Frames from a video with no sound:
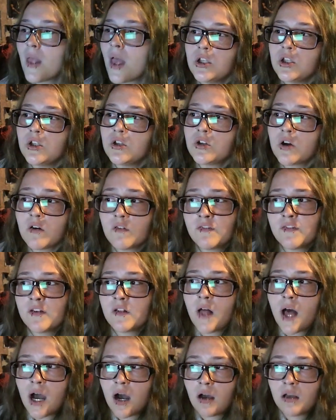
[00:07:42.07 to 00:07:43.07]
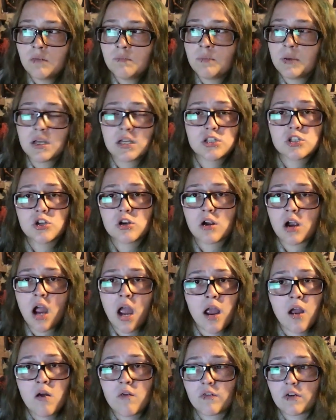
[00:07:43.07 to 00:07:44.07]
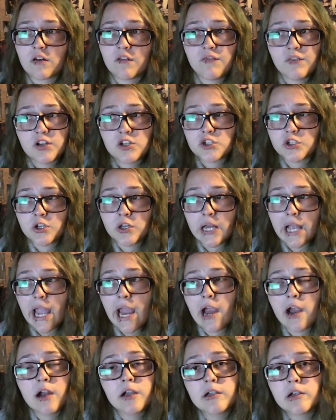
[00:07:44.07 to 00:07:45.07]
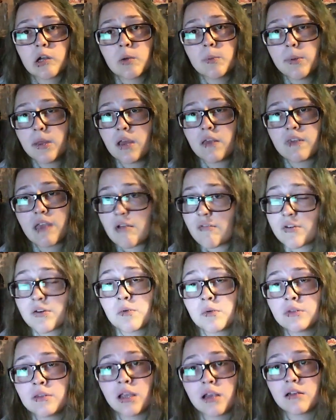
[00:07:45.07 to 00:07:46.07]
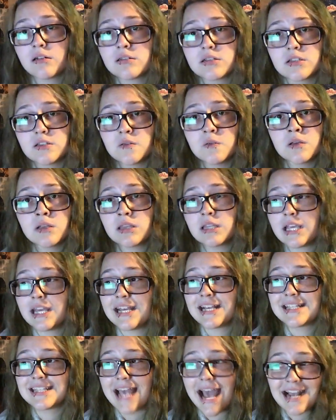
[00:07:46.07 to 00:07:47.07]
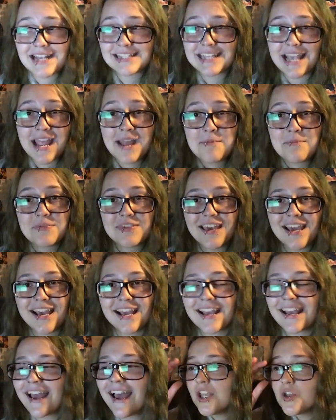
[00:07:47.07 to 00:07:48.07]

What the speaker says: You don't feel odd because you're crying over a fictional character, because everyone there is doing the exact same thing.